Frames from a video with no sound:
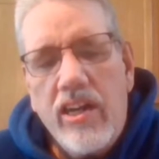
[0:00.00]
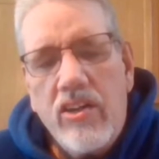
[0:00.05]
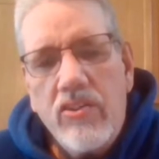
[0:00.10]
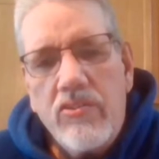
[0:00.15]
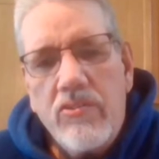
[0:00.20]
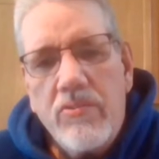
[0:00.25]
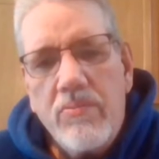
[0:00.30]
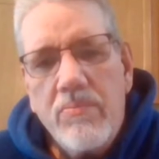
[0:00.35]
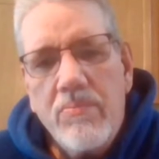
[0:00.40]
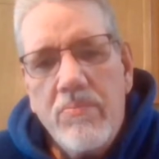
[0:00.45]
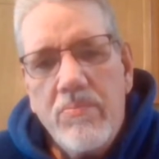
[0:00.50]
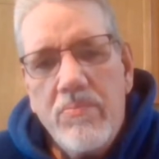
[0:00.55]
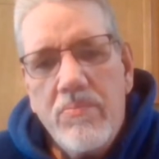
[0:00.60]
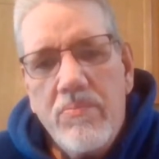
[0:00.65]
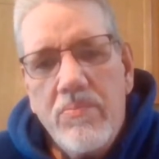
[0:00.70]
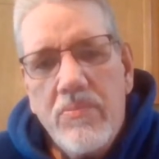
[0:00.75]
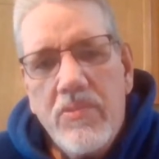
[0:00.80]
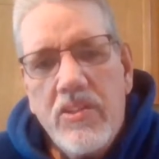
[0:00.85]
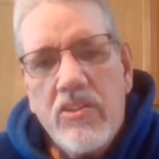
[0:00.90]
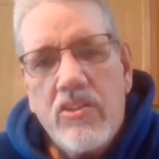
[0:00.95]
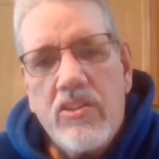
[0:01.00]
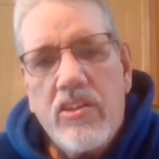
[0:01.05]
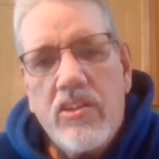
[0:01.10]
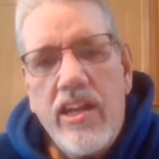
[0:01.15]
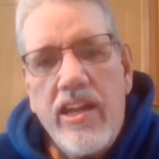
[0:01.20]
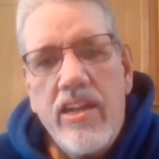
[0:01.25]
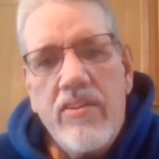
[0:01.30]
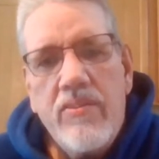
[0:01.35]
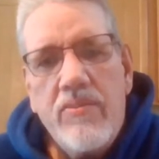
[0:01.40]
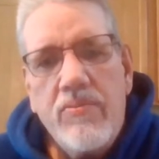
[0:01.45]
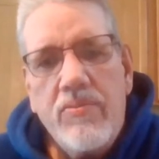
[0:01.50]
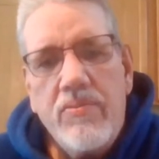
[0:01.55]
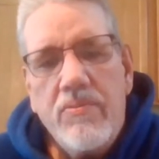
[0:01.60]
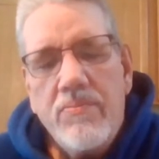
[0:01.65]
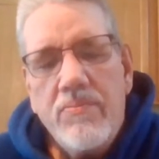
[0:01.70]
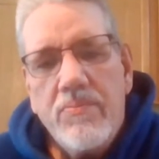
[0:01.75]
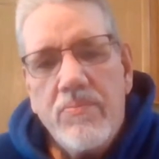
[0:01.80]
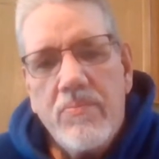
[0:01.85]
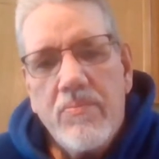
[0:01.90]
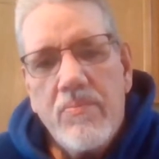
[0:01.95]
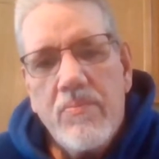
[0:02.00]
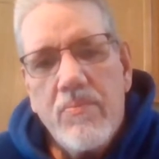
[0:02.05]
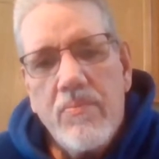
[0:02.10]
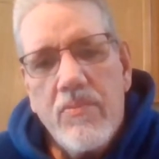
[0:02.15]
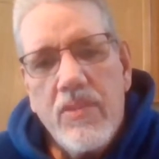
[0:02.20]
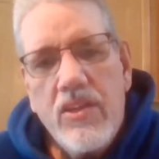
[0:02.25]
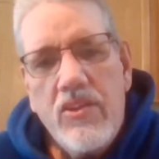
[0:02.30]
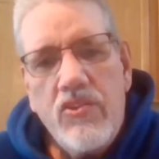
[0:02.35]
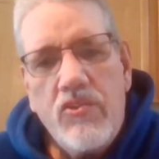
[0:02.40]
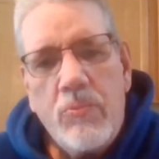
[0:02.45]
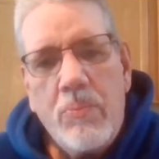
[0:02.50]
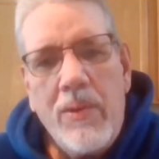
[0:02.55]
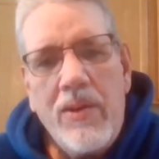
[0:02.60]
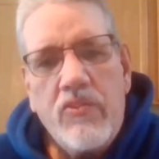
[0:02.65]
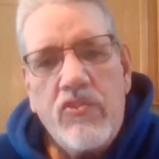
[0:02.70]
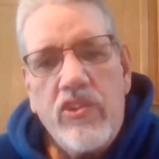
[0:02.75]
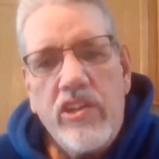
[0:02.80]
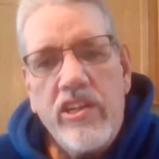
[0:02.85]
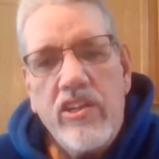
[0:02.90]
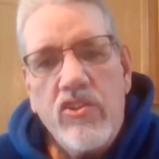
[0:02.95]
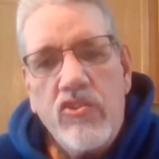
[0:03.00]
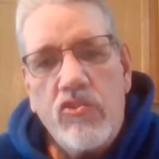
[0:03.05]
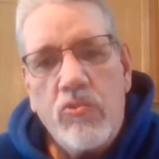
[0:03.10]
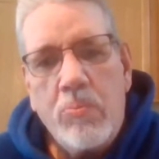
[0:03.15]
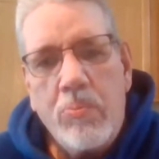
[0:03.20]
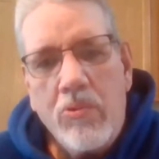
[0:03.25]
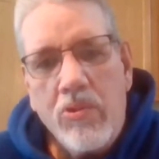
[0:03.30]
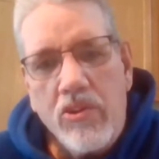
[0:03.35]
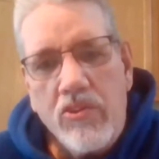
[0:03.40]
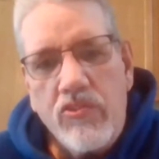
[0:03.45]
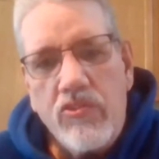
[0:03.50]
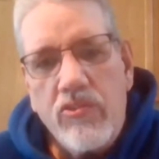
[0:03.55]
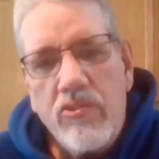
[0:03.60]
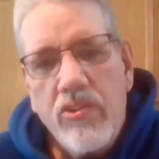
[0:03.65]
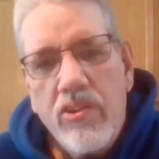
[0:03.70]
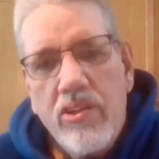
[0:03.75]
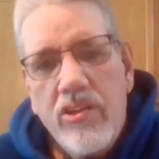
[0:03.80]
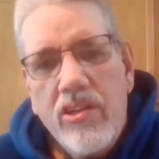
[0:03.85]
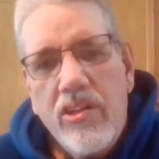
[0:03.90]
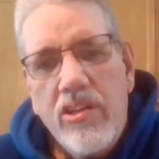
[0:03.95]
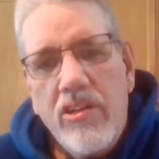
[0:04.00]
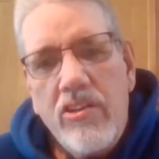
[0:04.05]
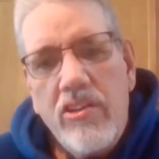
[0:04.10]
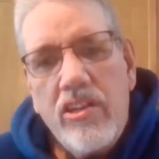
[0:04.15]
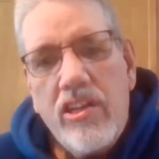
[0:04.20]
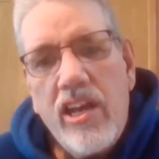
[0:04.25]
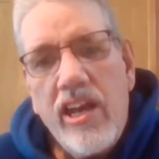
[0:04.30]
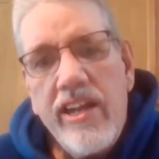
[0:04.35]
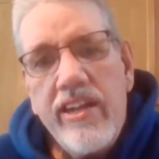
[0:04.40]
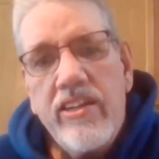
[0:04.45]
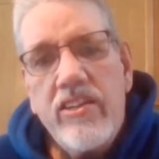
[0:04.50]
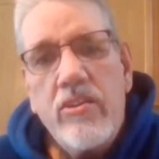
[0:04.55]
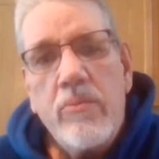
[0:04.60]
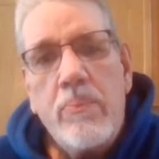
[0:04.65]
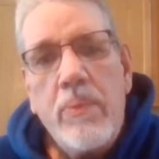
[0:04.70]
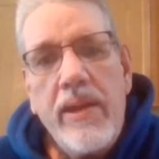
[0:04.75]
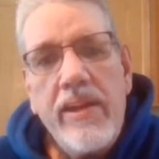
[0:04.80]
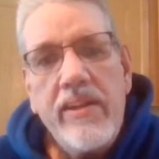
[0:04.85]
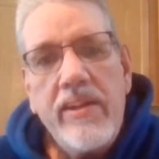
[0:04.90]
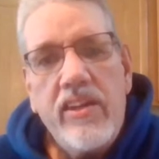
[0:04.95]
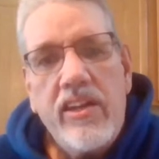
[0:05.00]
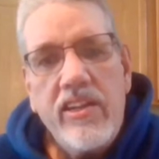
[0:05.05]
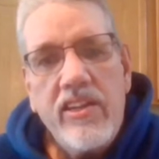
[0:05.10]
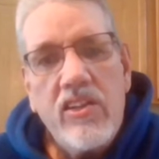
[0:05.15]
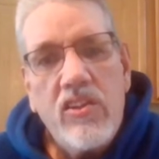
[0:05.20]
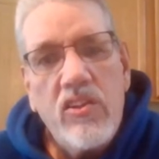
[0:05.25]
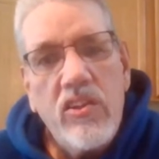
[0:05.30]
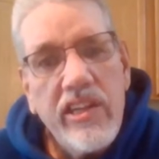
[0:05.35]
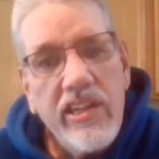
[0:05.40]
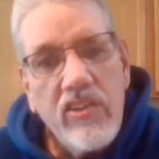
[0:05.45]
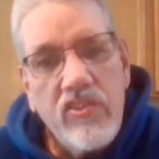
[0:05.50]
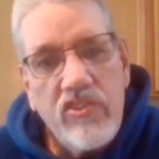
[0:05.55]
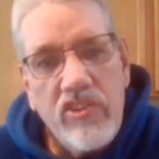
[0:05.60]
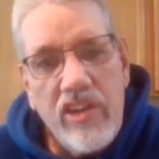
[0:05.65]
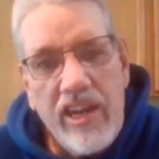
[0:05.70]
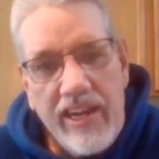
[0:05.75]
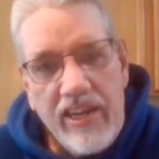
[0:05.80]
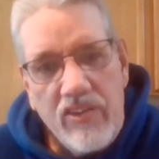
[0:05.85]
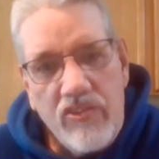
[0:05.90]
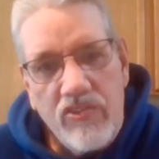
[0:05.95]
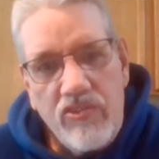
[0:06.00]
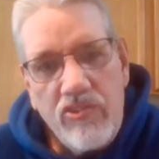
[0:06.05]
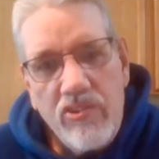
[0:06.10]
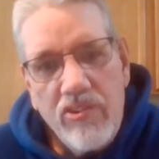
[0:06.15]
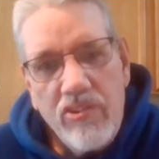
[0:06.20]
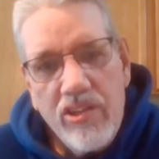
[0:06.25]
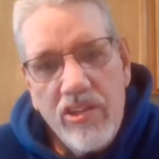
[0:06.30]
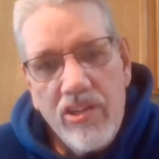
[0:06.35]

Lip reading: out, you're kind of, especially in sports, you kind of depend on cliches.